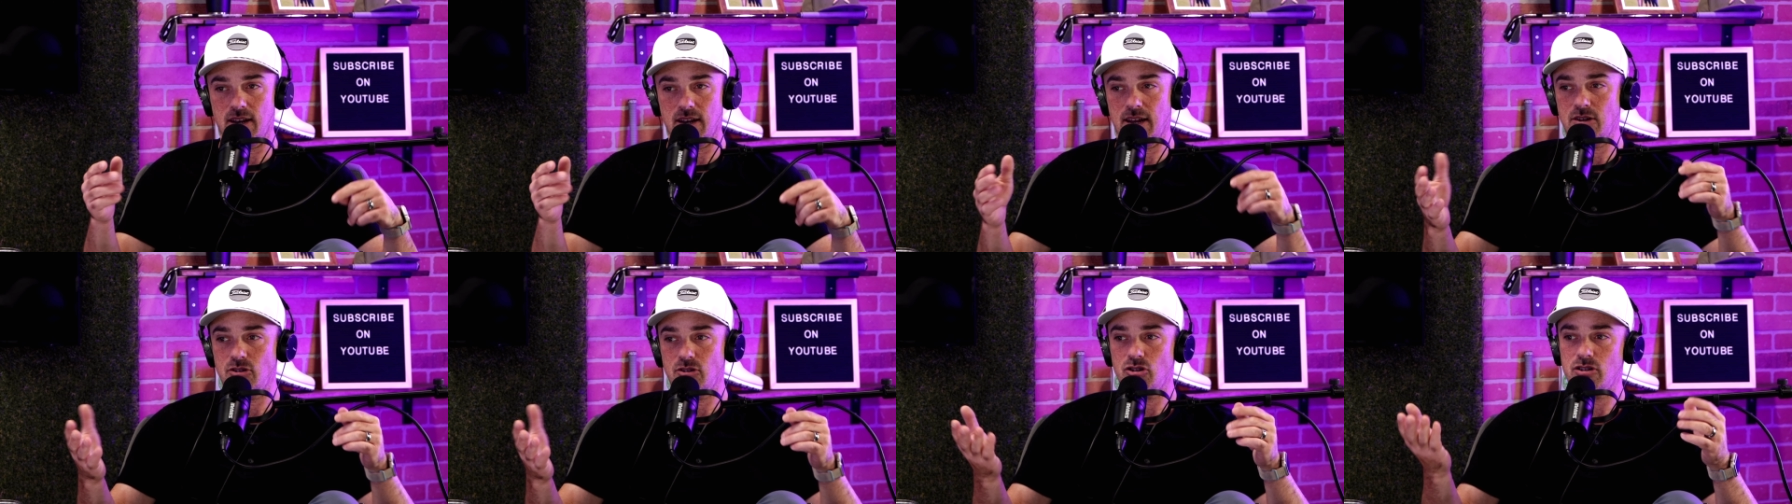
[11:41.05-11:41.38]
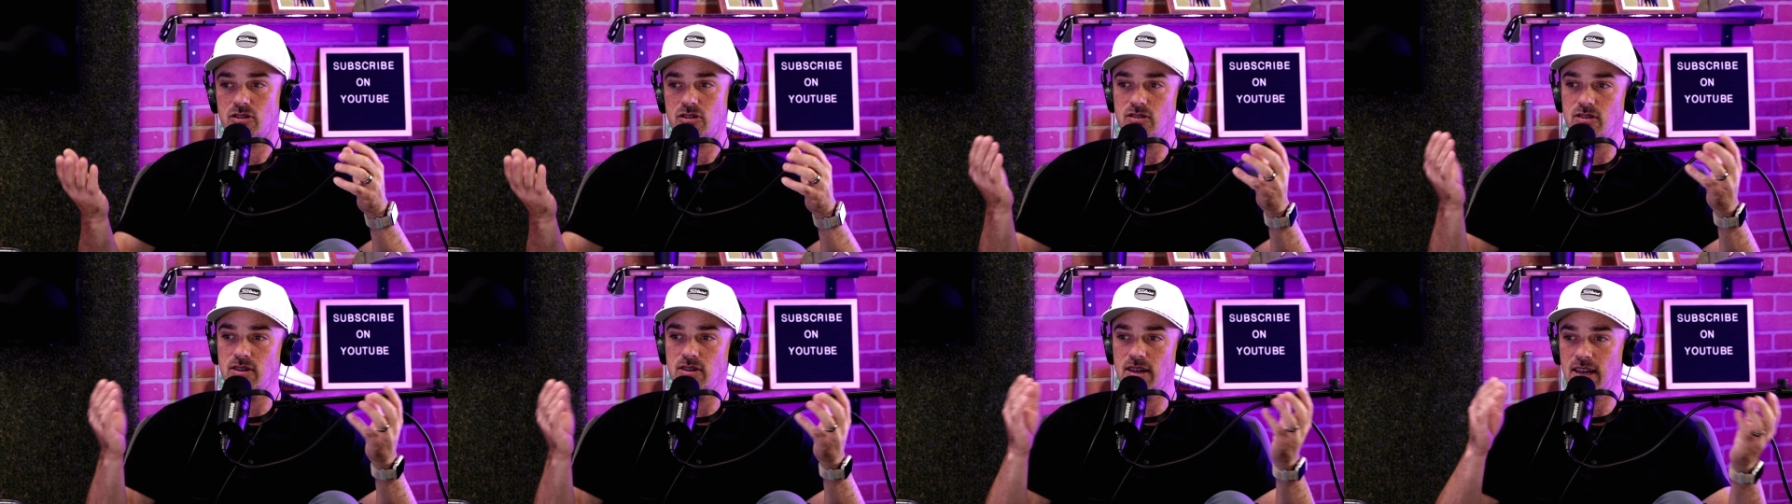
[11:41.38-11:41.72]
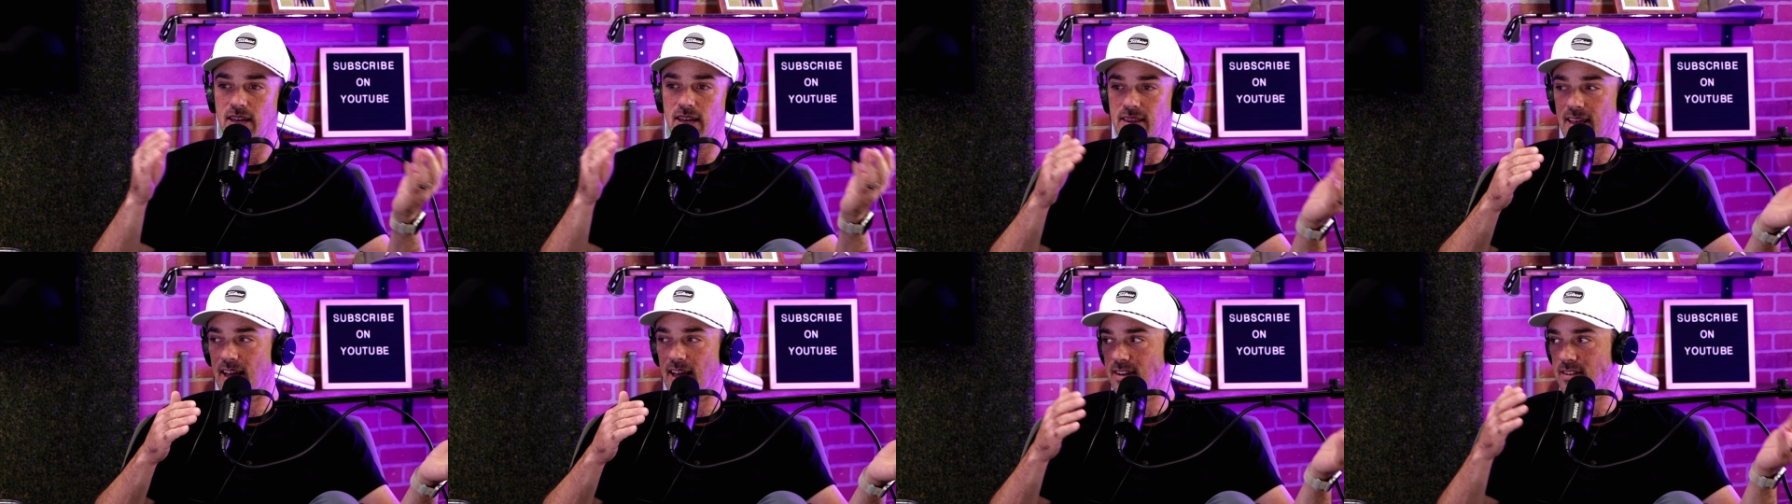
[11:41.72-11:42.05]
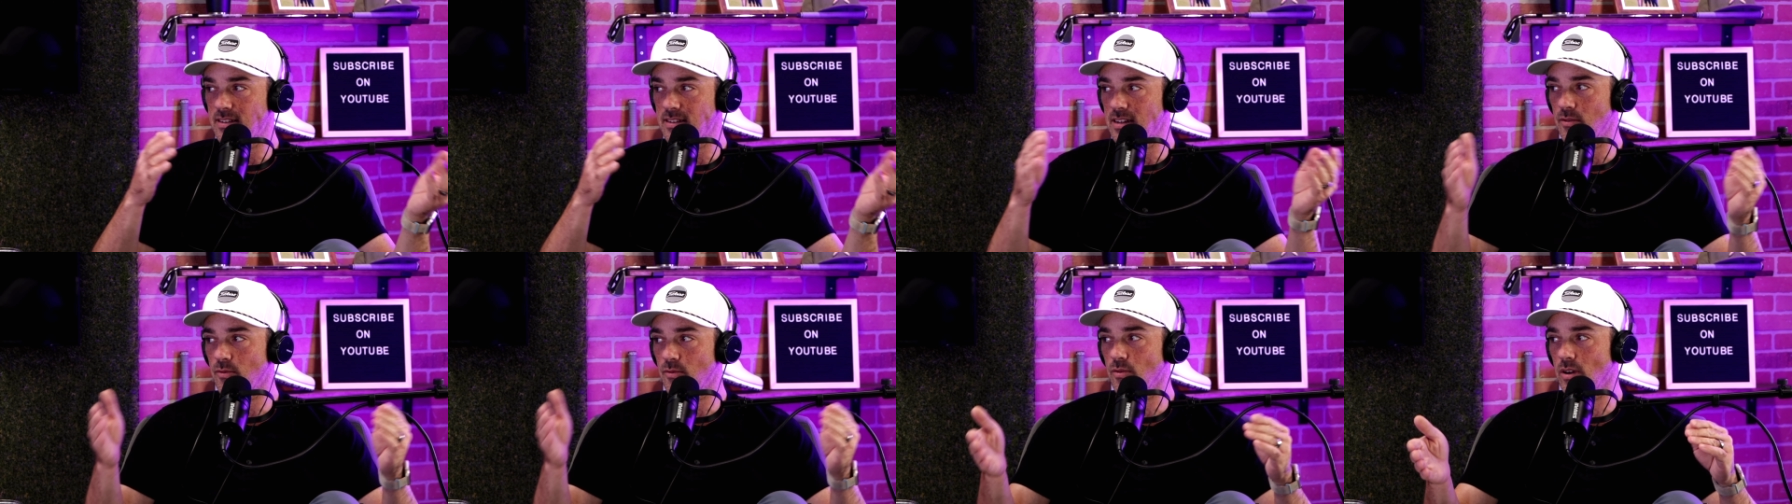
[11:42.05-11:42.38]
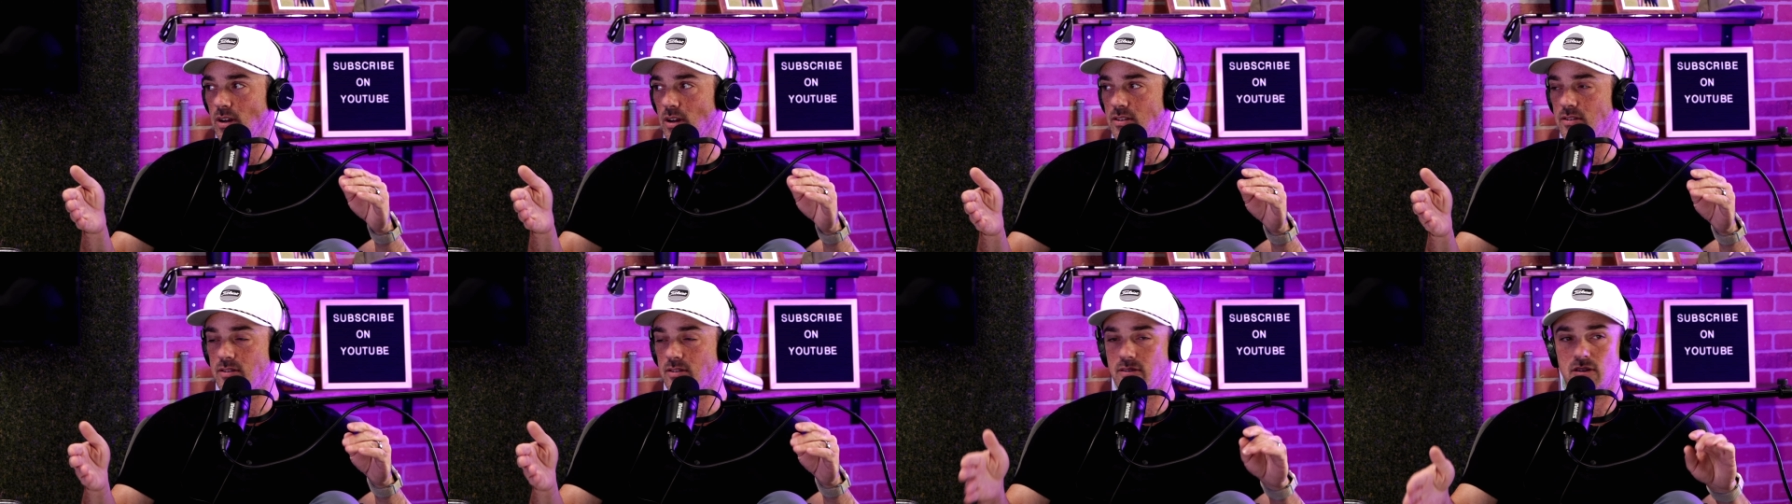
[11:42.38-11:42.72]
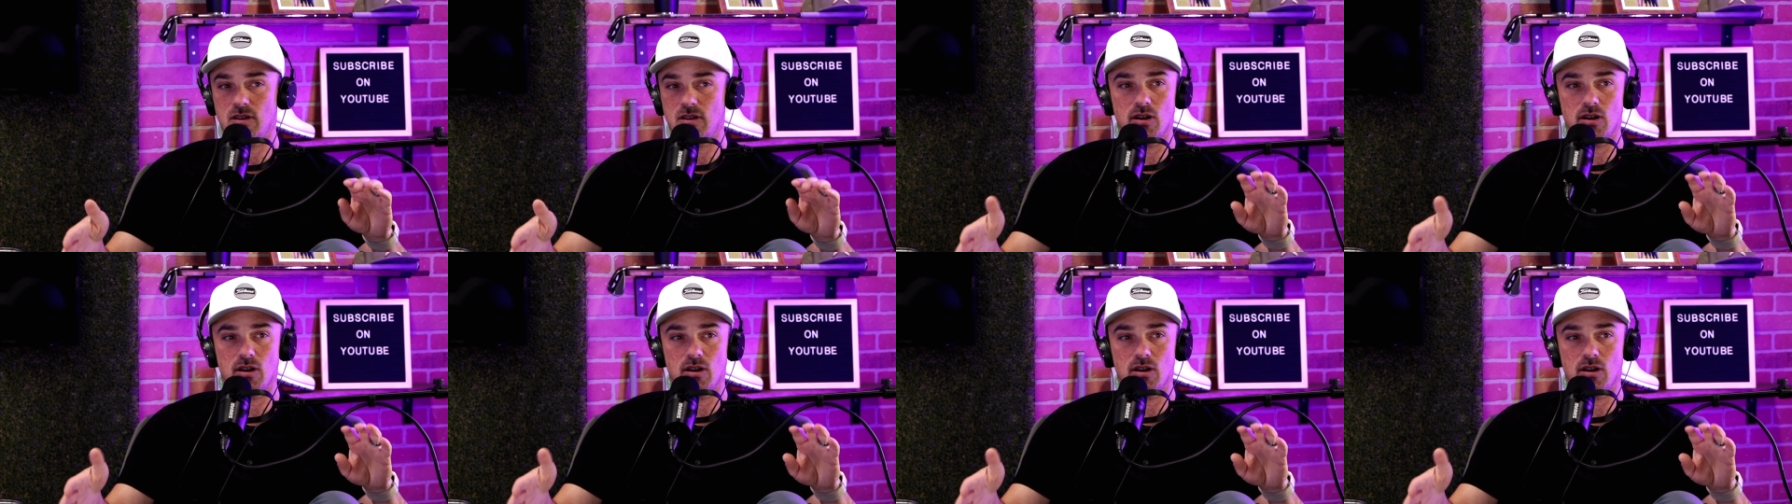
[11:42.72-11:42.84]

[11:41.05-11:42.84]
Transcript: and just seeing that difference